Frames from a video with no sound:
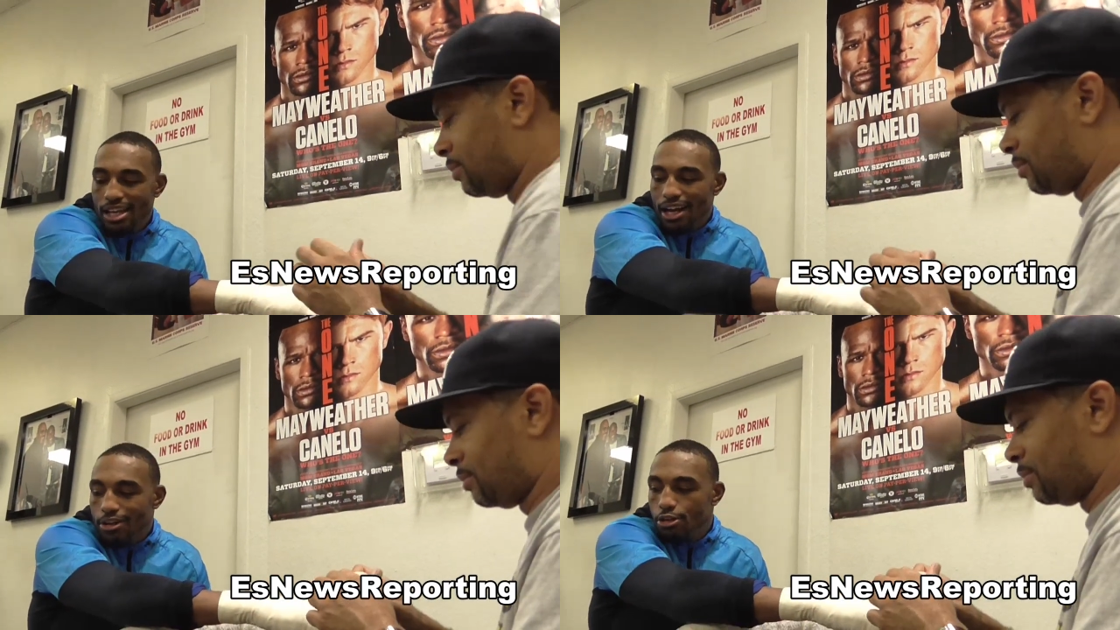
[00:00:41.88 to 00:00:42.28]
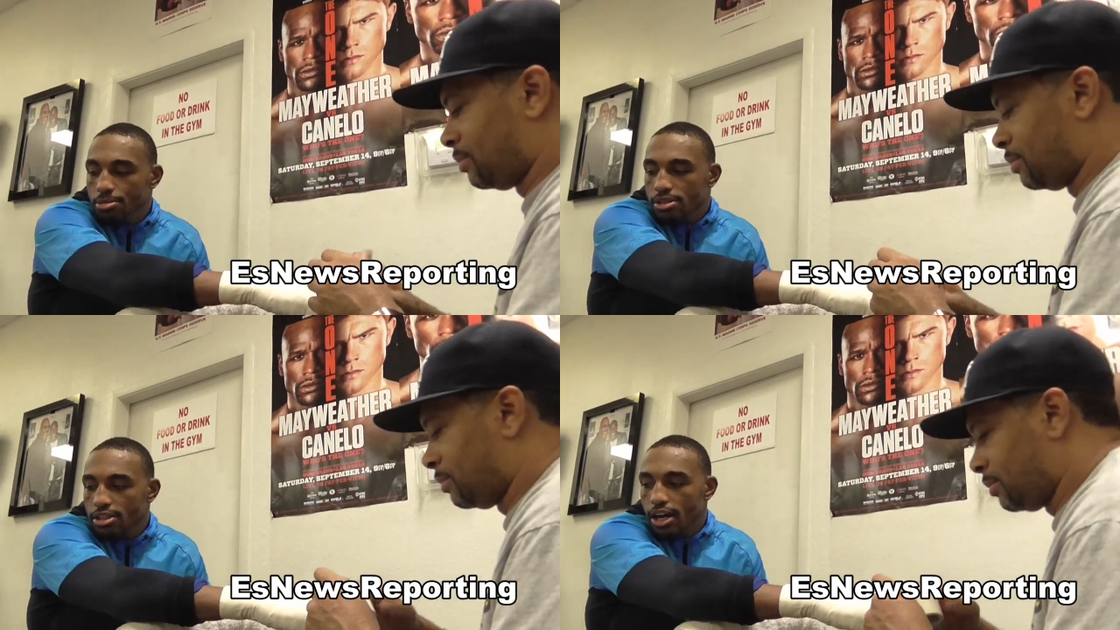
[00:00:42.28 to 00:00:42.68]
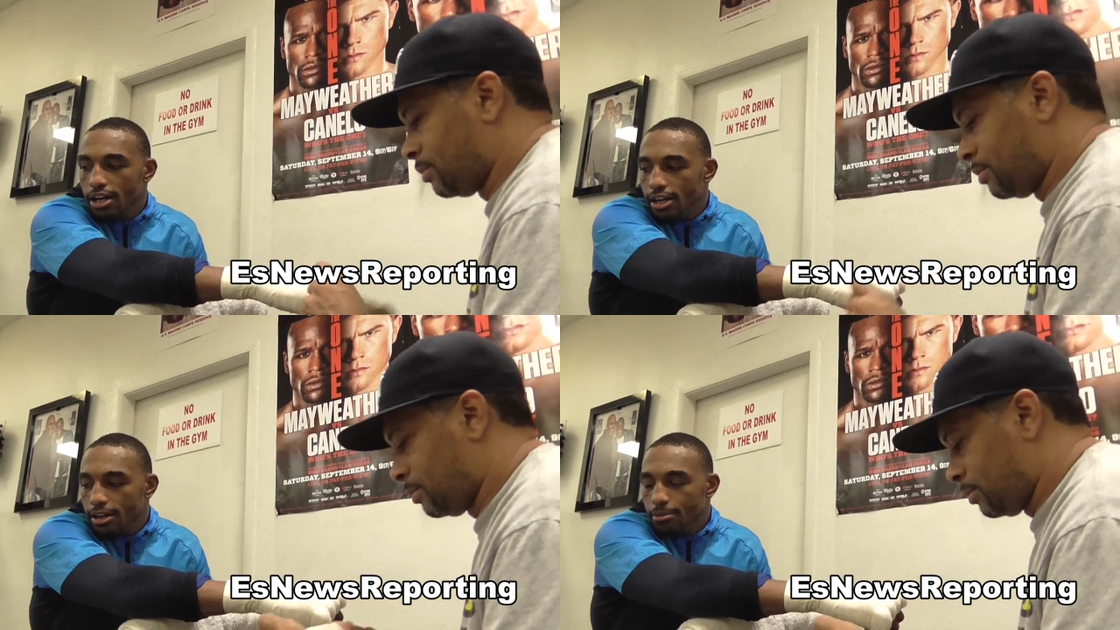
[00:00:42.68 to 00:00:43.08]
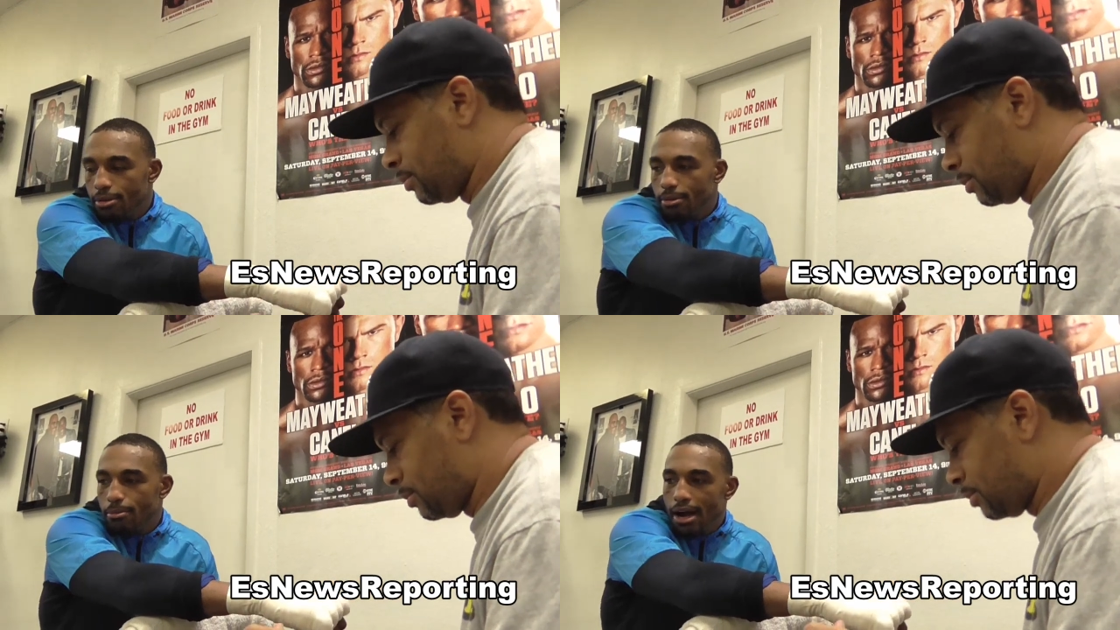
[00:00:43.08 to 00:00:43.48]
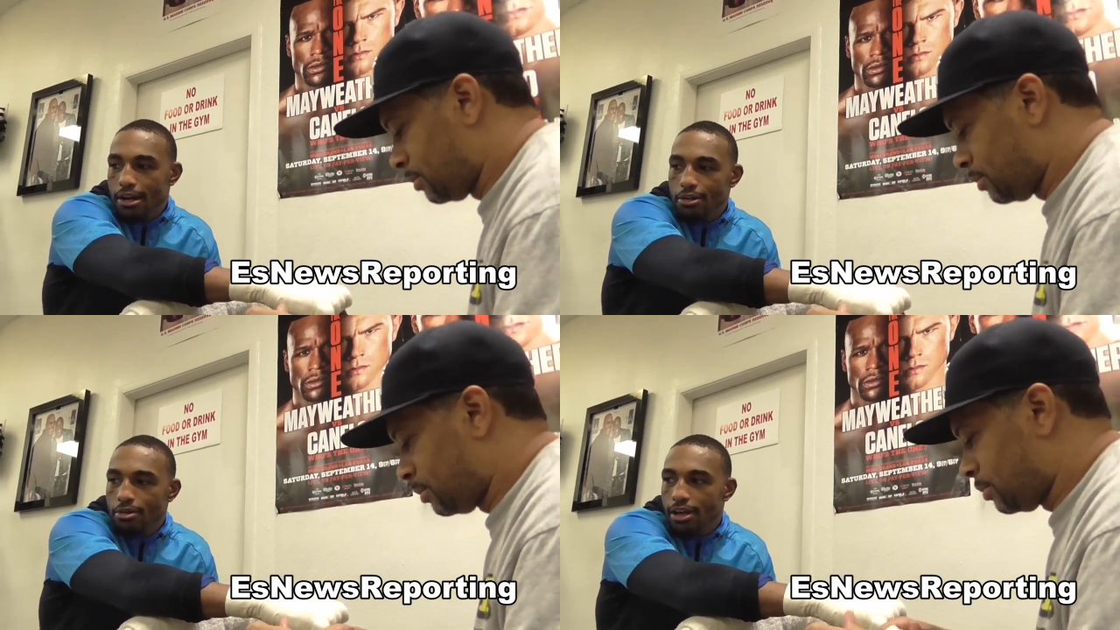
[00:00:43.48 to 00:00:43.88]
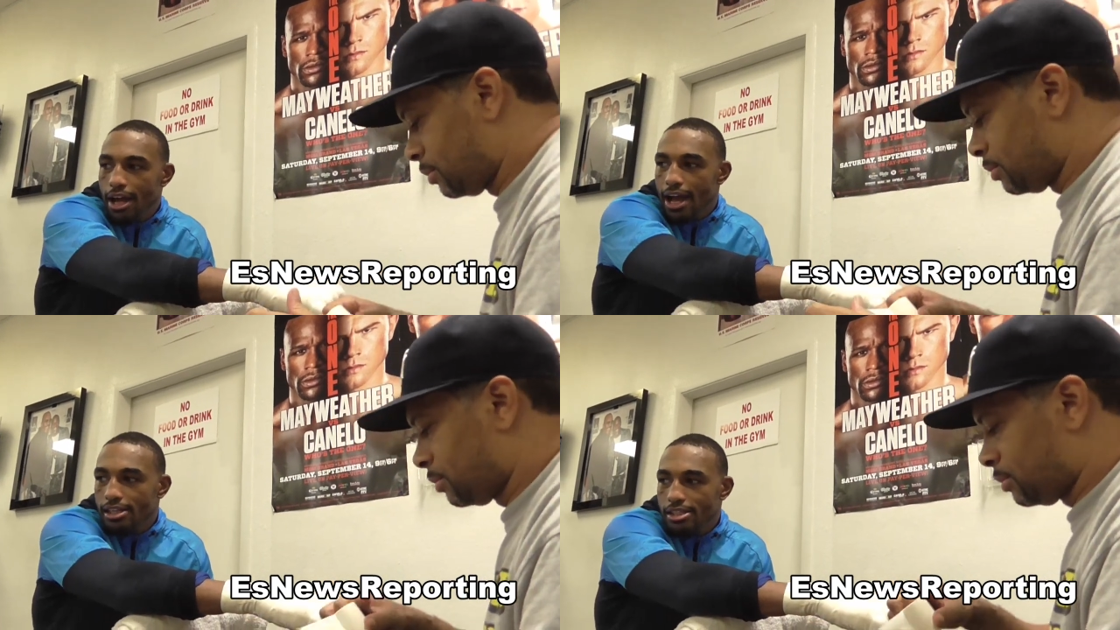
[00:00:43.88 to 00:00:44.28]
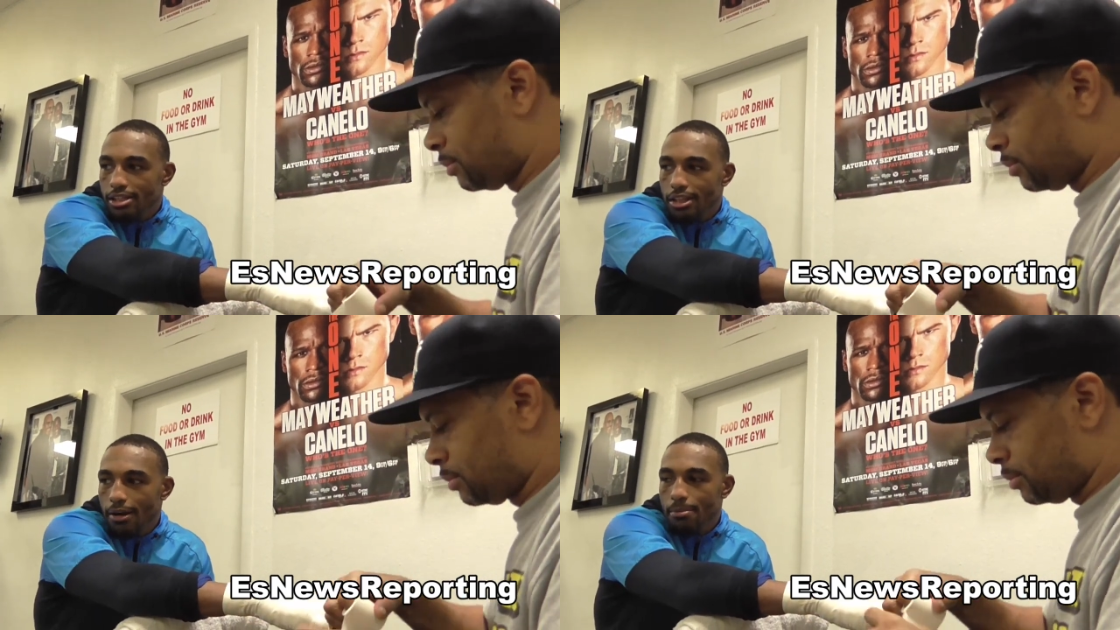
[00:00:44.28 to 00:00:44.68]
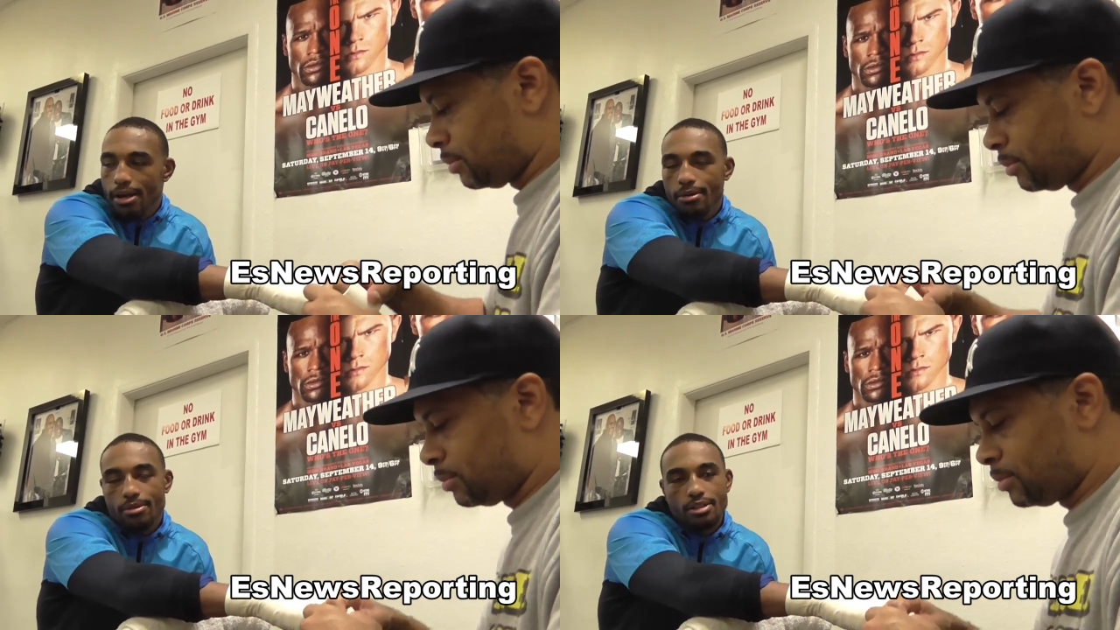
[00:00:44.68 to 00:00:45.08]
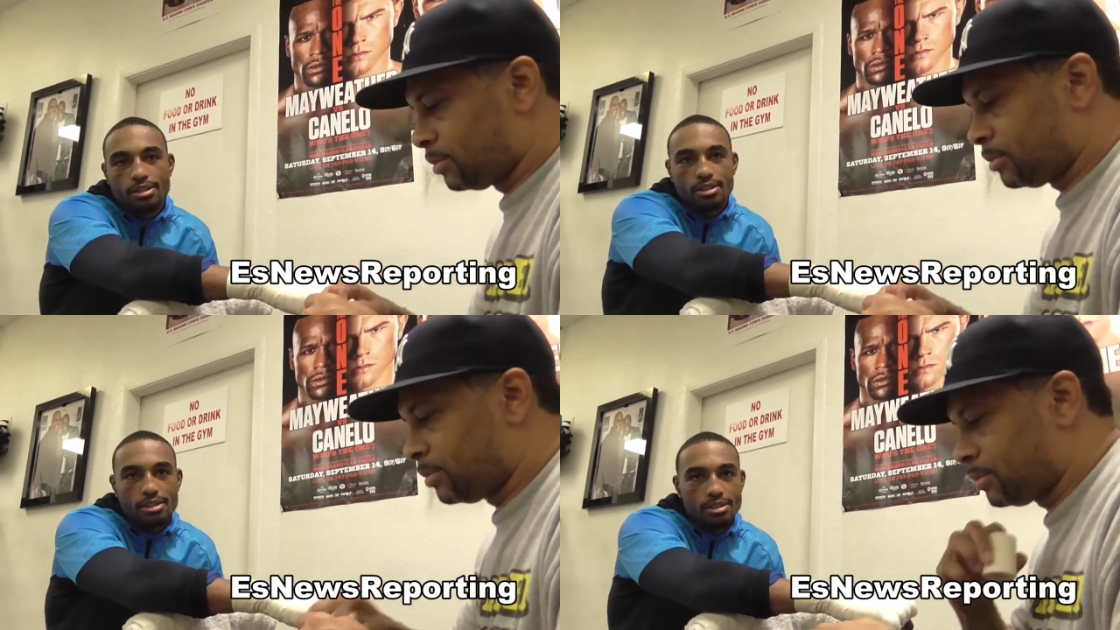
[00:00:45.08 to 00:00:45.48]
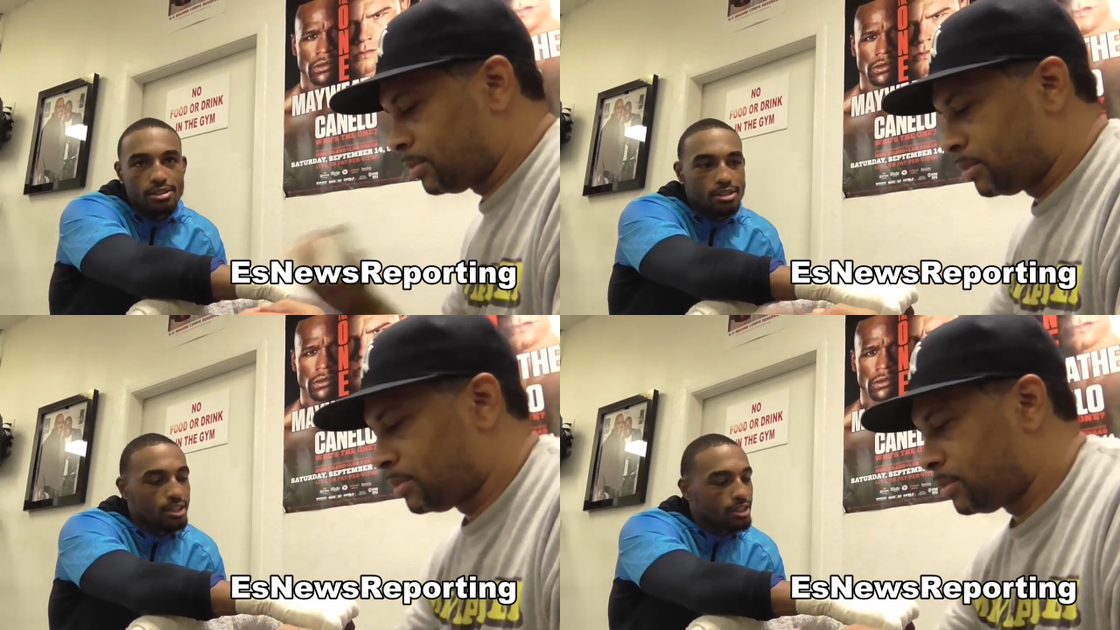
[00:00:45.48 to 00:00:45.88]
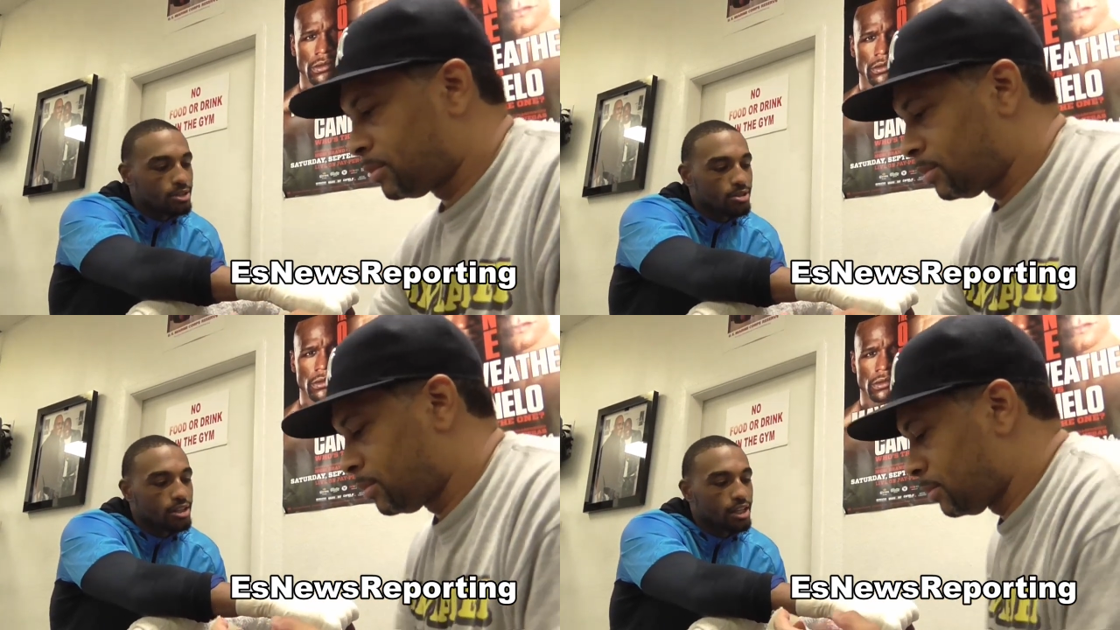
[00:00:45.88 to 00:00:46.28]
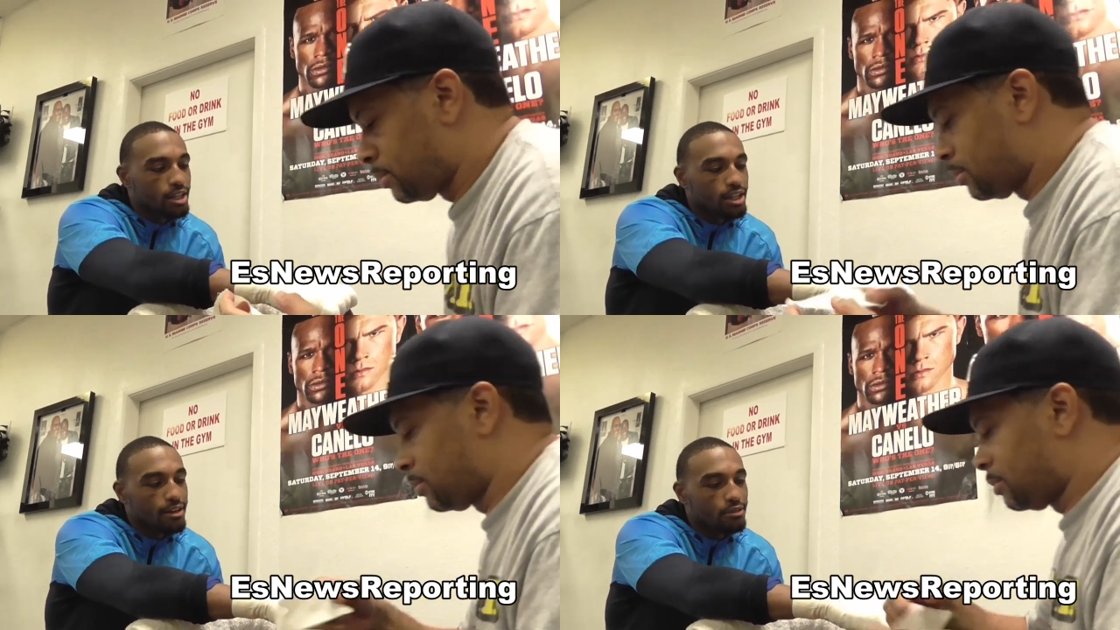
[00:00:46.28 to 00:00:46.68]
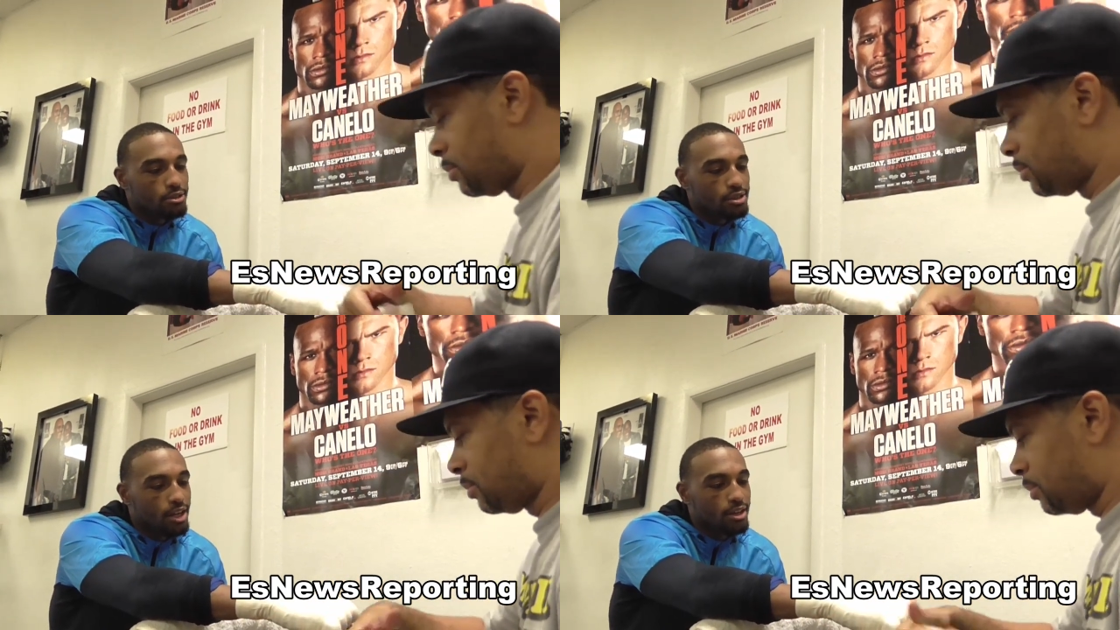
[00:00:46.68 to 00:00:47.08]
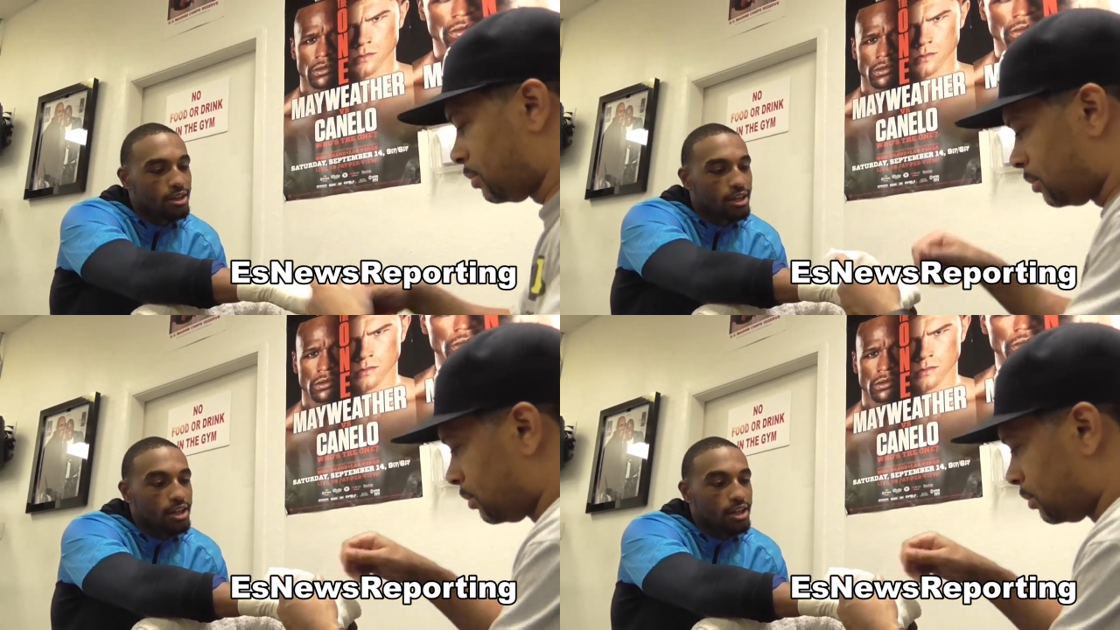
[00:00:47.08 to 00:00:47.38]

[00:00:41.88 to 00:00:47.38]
Speaker 1: Zach Cooper started it, but Badu and Ashley Theophane really took it to another level. So